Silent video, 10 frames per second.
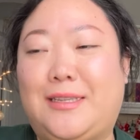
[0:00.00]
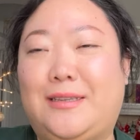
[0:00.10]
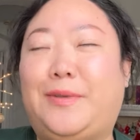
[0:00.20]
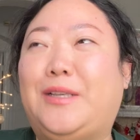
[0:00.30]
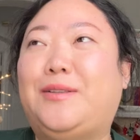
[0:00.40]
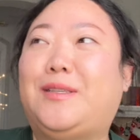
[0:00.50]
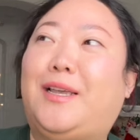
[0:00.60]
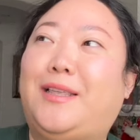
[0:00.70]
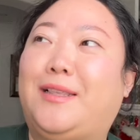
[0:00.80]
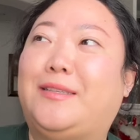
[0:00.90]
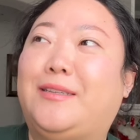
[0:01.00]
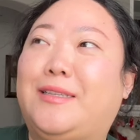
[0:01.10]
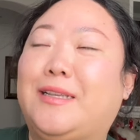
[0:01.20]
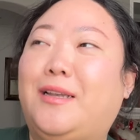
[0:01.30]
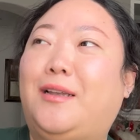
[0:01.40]
feels like this
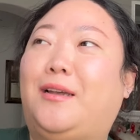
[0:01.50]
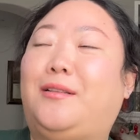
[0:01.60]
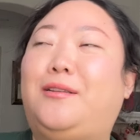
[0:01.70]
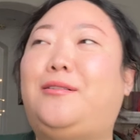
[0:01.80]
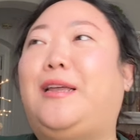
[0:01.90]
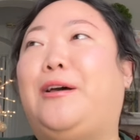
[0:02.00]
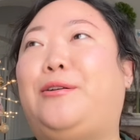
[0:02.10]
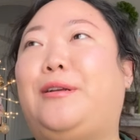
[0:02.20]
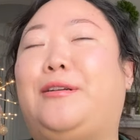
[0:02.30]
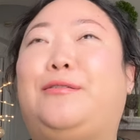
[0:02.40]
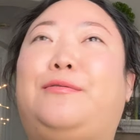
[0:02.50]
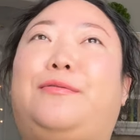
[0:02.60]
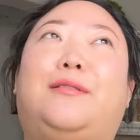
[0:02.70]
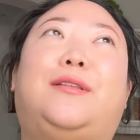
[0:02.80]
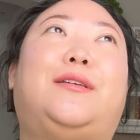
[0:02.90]
is a little out of
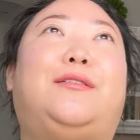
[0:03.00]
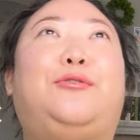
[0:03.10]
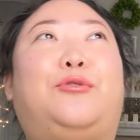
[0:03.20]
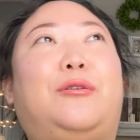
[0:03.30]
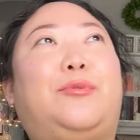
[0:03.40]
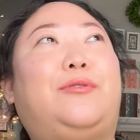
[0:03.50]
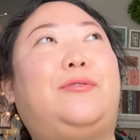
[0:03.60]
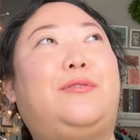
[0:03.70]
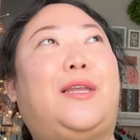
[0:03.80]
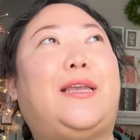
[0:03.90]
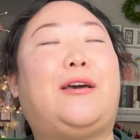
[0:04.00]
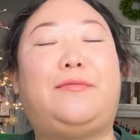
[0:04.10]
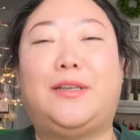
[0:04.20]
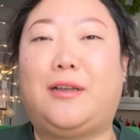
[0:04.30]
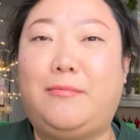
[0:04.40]
the normal, like out of
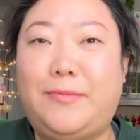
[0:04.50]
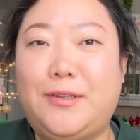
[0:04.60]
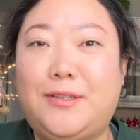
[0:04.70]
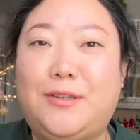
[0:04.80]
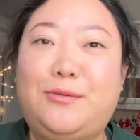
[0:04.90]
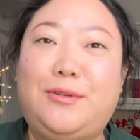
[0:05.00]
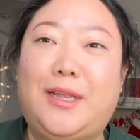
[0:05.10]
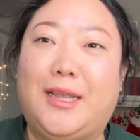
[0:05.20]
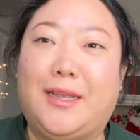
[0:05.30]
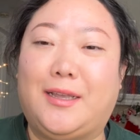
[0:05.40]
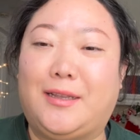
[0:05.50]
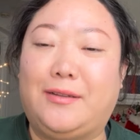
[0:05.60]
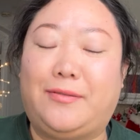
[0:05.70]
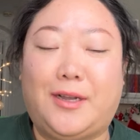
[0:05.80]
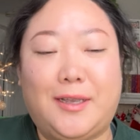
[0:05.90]
the comfort zone, and
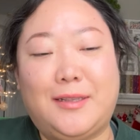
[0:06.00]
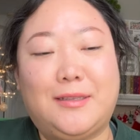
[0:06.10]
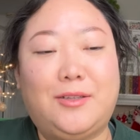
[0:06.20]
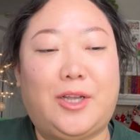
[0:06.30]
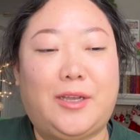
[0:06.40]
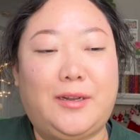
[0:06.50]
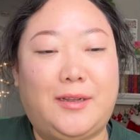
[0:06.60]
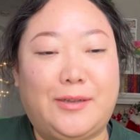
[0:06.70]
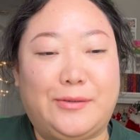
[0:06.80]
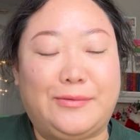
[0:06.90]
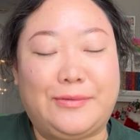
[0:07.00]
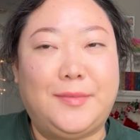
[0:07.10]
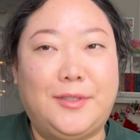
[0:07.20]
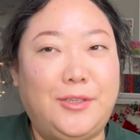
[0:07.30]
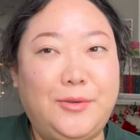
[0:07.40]
finds a lot of
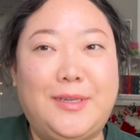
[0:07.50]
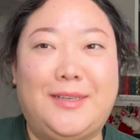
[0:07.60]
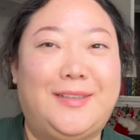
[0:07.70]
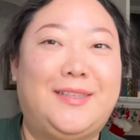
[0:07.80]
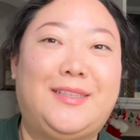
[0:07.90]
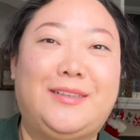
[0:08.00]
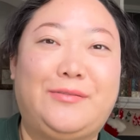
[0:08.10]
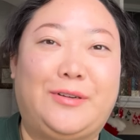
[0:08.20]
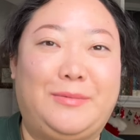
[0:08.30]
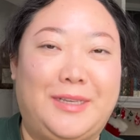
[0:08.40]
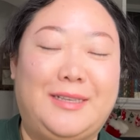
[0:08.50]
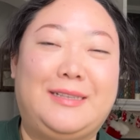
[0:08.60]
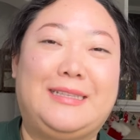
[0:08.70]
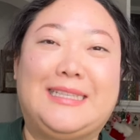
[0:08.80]
newness from this.